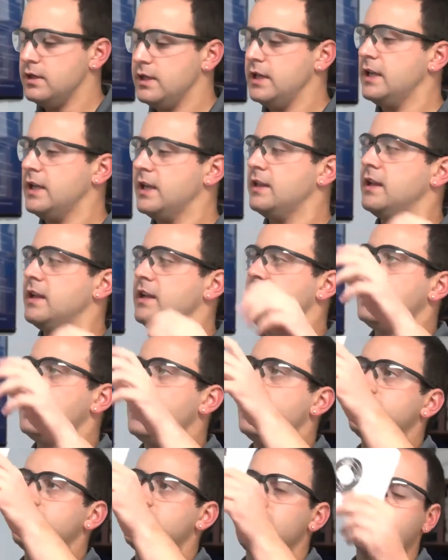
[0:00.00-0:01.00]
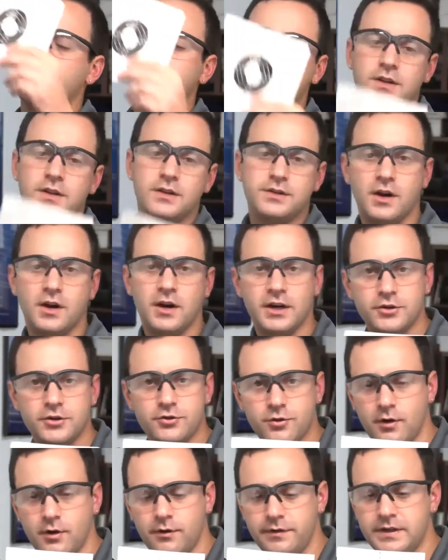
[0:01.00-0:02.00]
And then the H&M Field
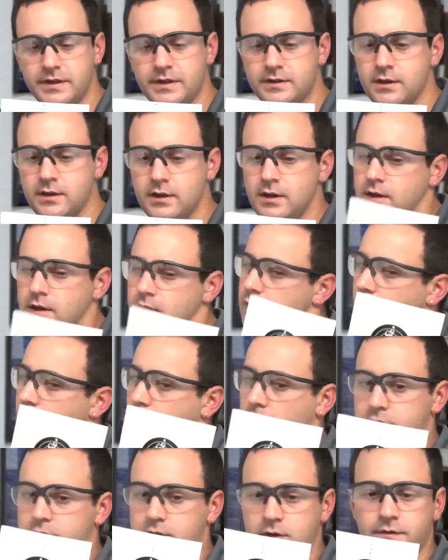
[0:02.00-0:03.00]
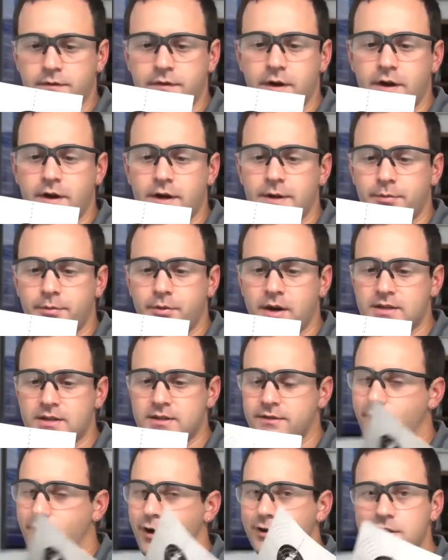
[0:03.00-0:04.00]
Target trophies, also very impressive.